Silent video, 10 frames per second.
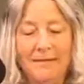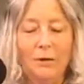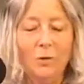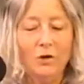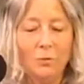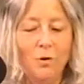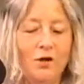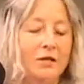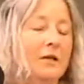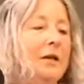which
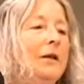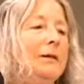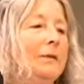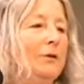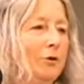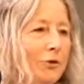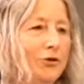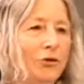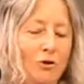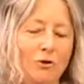was do as
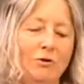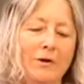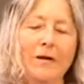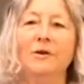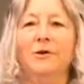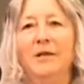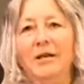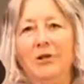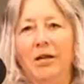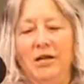you're told, get a good
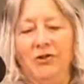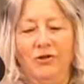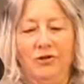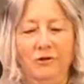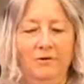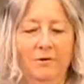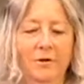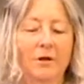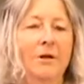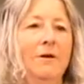education,
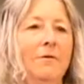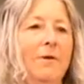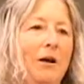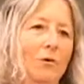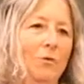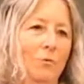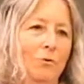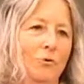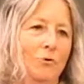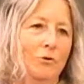follow the
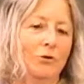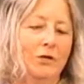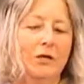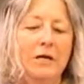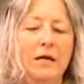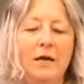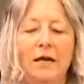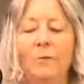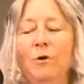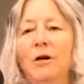rules,
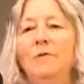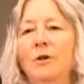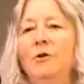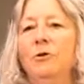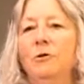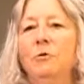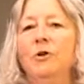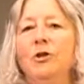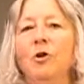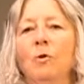and whatever you do,
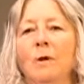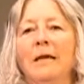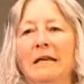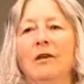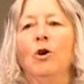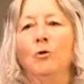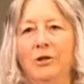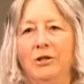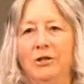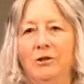don't get
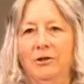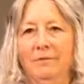noticed.